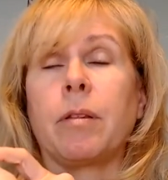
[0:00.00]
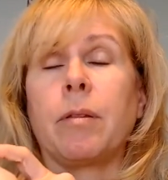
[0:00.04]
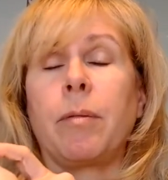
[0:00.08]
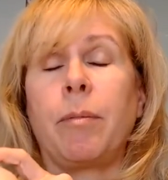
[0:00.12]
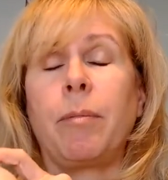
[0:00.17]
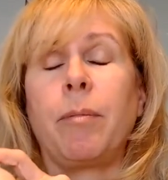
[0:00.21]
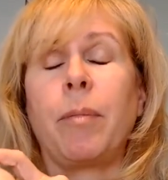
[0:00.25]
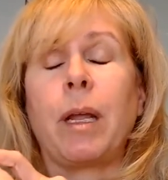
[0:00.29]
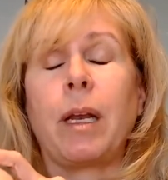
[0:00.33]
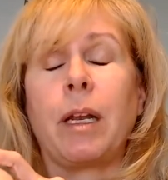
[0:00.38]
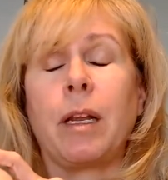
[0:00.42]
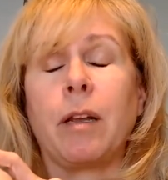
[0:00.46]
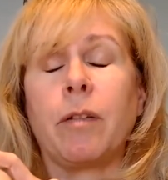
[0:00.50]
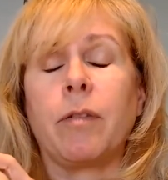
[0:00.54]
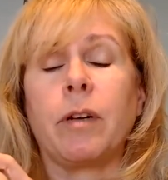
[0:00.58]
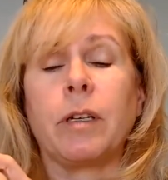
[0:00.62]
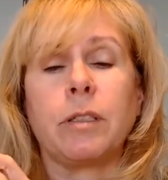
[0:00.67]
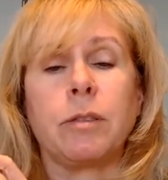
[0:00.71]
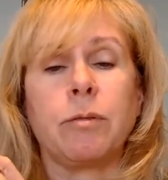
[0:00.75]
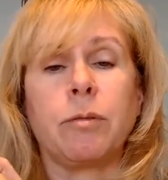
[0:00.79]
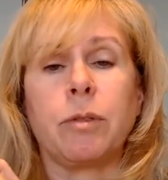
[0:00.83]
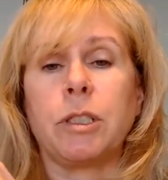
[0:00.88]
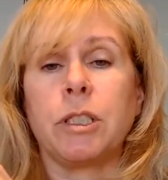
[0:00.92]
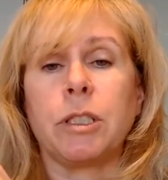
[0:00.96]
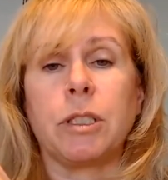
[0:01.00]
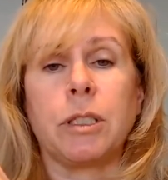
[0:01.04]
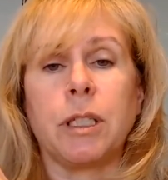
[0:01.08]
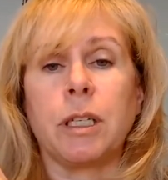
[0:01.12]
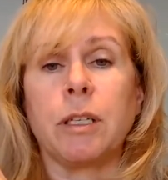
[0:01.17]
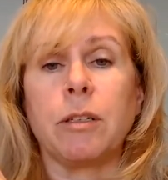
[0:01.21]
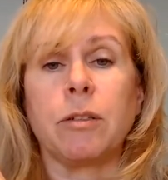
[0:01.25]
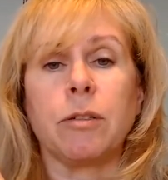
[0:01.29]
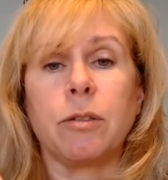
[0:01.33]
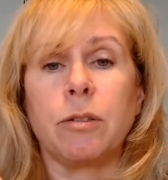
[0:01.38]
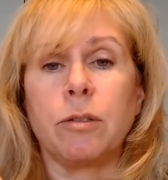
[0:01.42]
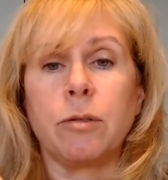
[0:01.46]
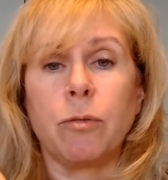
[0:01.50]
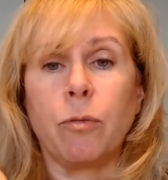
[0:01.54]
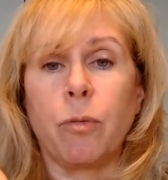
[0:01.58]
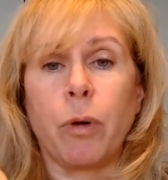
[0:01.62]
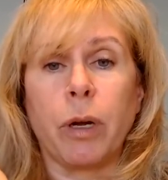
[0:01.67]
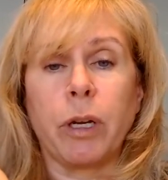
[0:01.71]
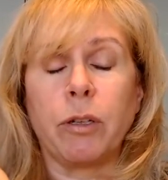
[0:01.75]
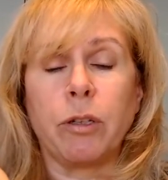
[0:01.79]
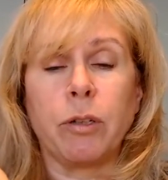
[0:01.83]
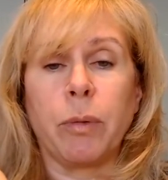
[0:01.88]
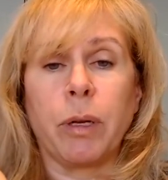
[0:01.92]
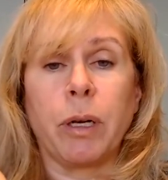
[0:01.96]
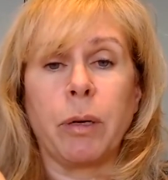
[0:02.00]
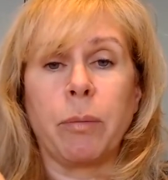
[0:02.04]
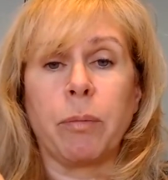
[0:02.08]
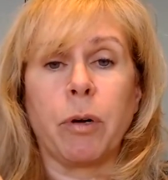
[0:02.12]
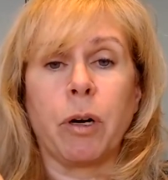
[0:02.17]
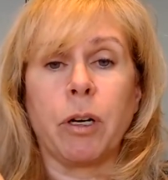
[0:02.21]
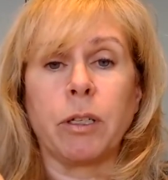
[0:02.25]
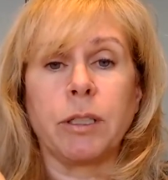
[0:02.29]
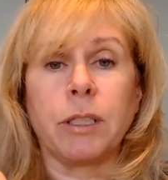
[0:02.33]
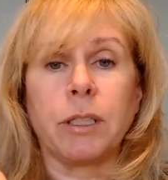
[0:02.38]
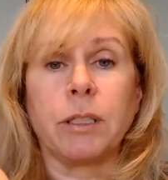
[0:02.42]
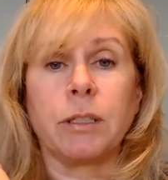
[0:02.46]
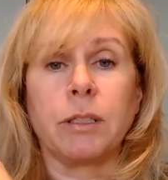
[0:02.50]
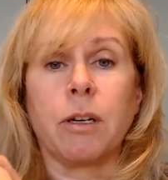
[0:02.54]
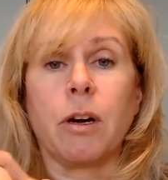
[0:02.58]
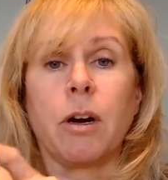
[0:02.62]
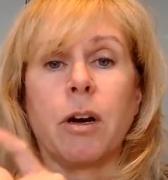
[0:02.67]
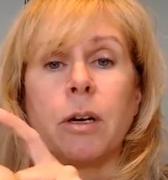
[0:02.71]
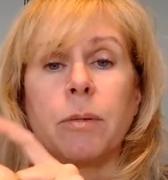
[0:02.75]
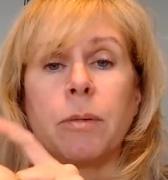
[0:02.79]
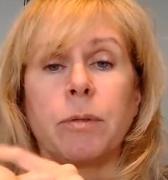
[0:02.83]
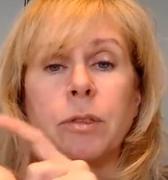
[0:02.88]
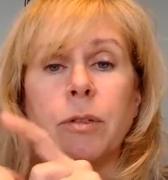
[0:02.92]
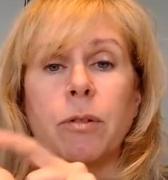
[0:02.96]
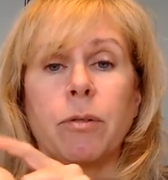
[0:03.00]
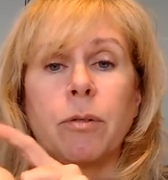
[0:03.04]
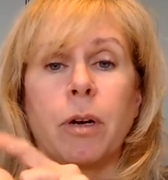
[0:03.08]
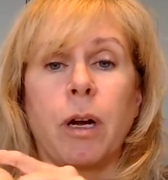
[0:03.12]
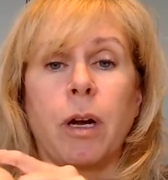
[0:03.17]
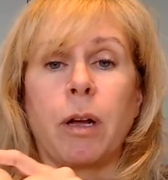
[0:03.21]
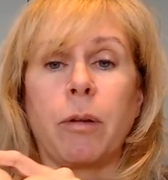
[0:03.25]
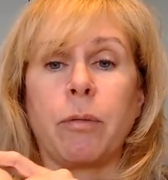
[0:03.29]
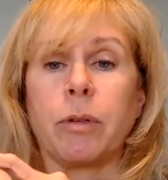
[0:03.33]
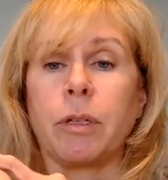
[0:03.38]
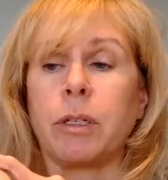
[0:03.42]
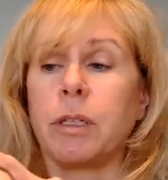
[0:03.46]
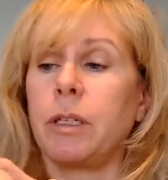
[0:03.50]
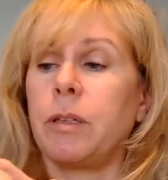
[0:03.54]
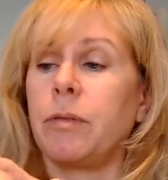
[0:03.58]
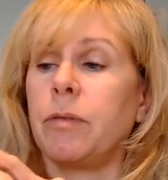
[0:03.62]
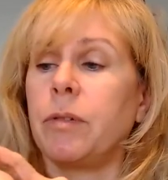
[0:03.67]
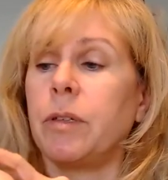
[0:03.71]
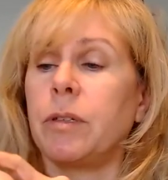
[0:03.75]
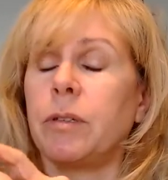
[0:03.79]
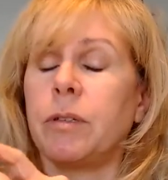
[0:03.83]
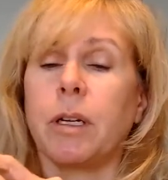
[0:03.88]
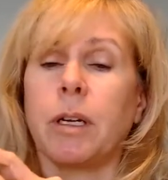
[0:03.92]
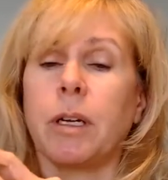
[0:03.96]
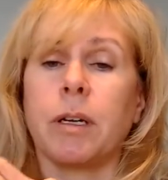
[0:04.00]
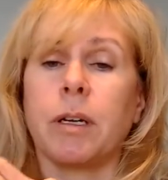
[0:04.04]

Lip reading: Many of us, we just eat way too many processed carbs, so I would even